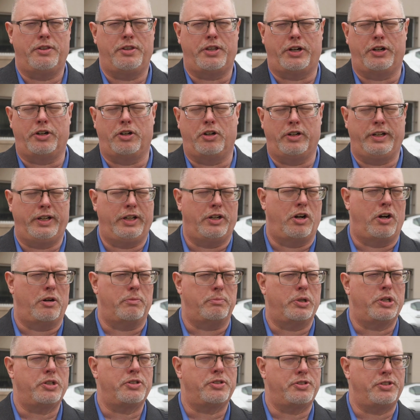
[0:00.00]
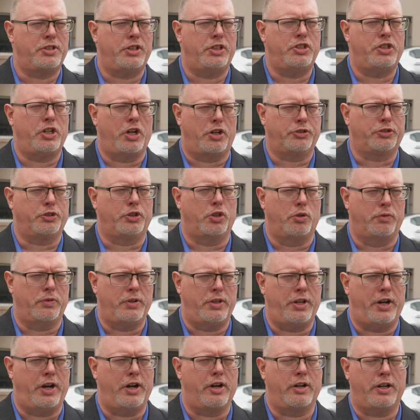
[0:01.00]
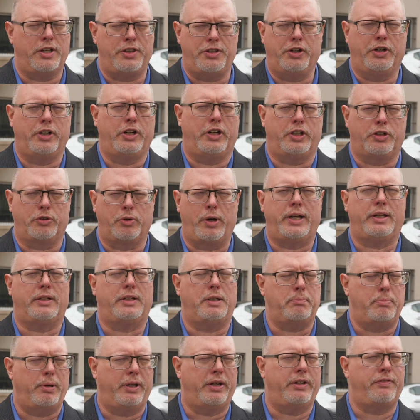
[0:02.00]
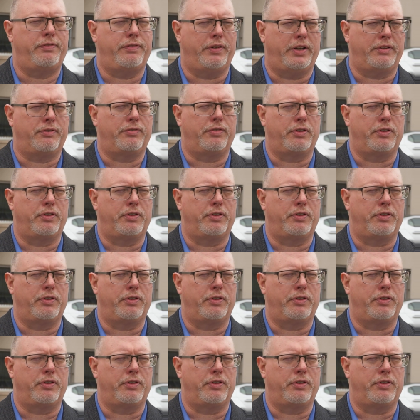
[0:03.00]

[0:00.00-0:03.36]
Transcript: that are in our emergency shelter over there, and they're going to greatly benefit